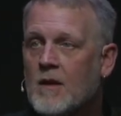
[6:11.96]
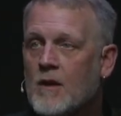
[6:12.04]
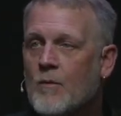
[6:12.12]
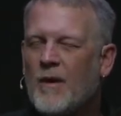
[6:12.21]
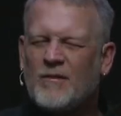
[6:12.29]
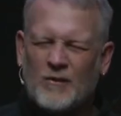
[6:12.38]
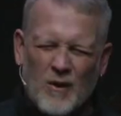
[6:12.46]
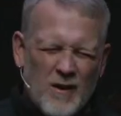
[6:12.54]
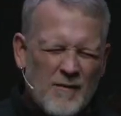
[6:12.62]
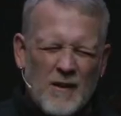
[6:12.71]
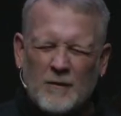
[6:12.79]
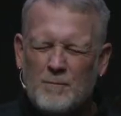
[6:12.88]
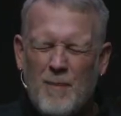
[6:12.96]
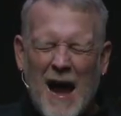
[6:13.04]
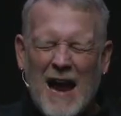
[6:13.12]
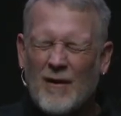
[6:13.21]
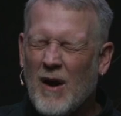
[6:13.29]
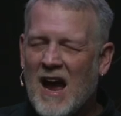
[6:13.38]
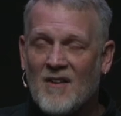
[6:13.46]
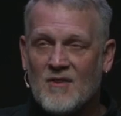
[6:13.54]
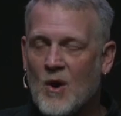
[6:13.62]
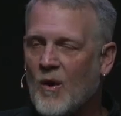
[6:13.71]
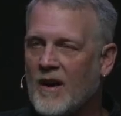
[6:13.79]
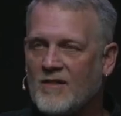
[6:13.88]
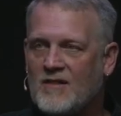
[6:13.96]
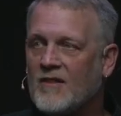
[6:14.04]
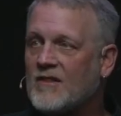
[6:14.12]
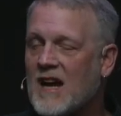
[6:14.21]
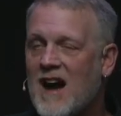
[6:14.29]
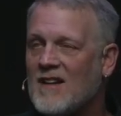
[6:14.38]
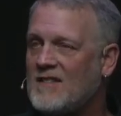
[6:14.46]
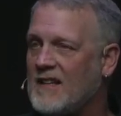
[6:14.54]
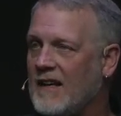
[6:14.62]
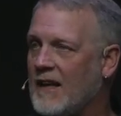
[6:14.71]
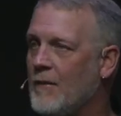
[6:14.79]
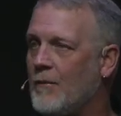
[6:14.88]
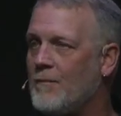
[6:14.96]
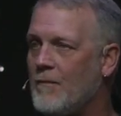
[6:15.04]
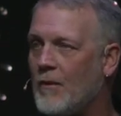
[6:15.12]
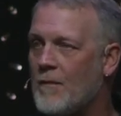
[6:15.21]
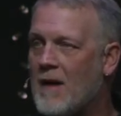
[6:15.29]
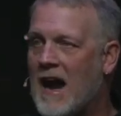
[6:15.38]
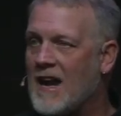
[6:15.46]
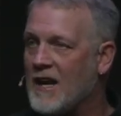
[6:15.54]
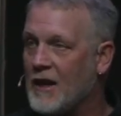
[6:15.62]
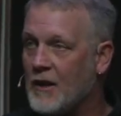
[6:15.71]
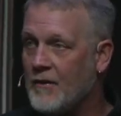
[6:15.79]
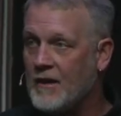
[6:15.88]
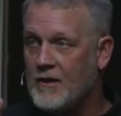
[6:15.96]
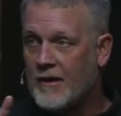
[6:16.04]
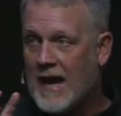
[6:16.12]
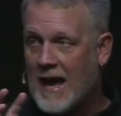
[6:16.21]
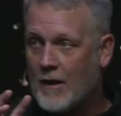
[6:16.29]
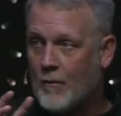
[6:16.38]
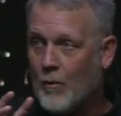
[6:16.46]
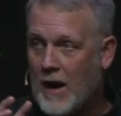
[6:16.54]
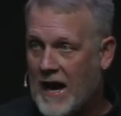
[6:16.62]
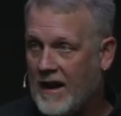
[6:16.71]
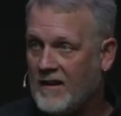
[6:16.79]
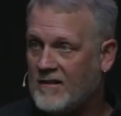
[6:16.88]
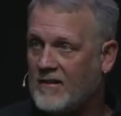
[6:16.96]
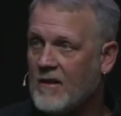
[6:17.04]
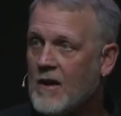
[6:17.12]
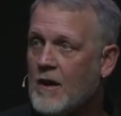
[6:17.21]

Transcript: with sort of this background noise, just constantly reminding you that you gotta wait